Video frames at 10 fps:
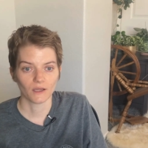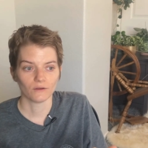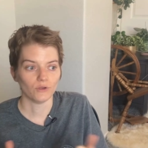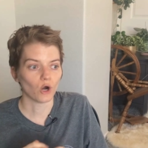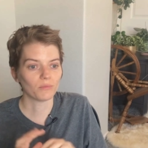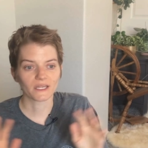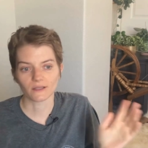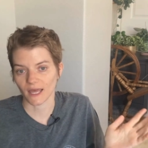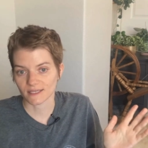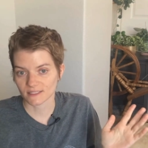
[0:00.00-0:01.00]
Nobody
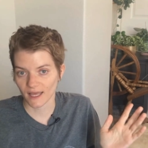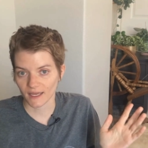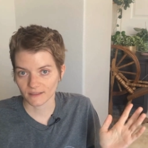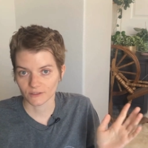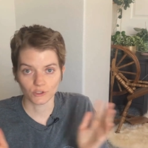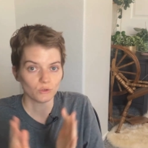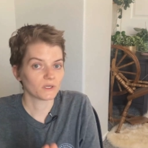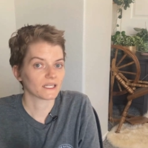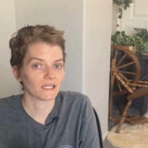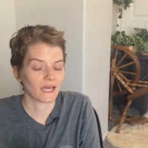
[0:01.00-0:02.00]
likes that. You
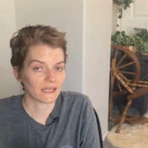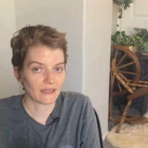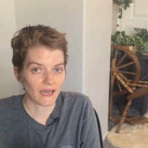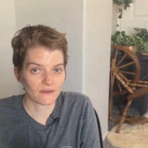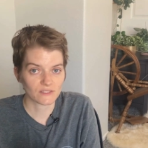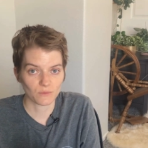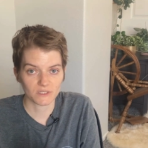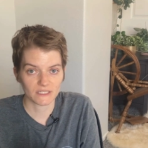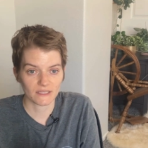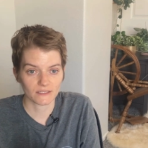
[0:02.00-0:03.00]
wouldn't like that if someone
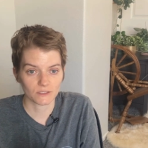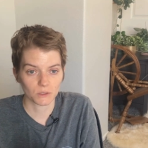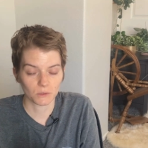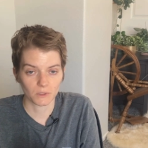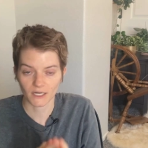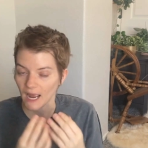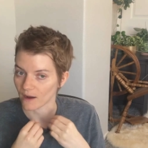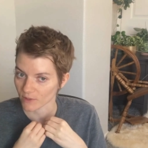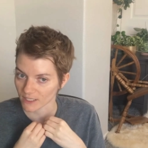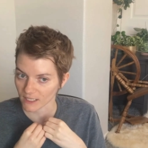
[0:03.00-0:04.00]
did that to you at work. I
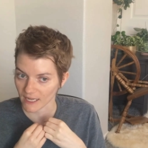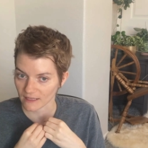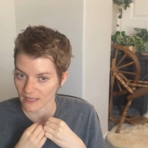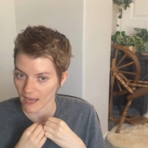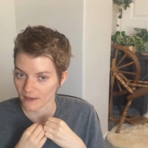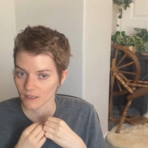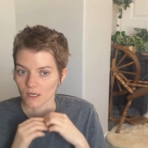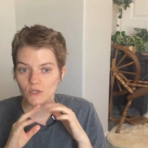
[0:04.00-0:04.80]
wouldn't like that.